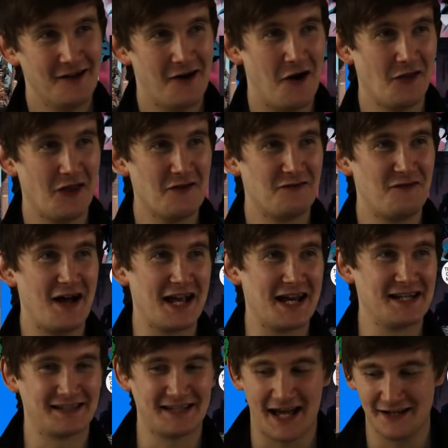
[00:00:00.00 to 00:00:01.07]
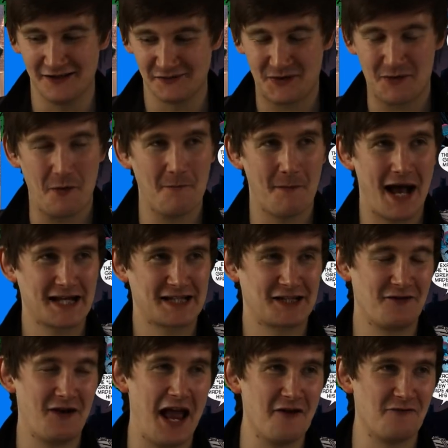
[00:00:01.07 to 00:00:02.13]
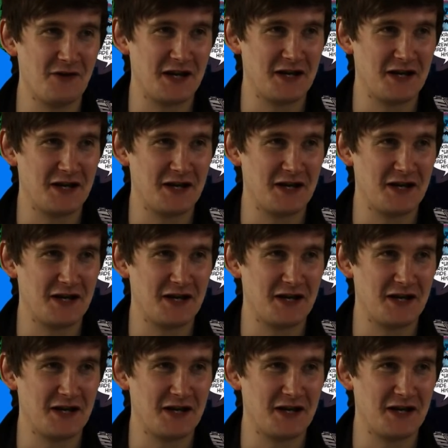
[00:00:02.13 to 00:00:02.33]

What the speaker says: all their fighting styles, become a master at every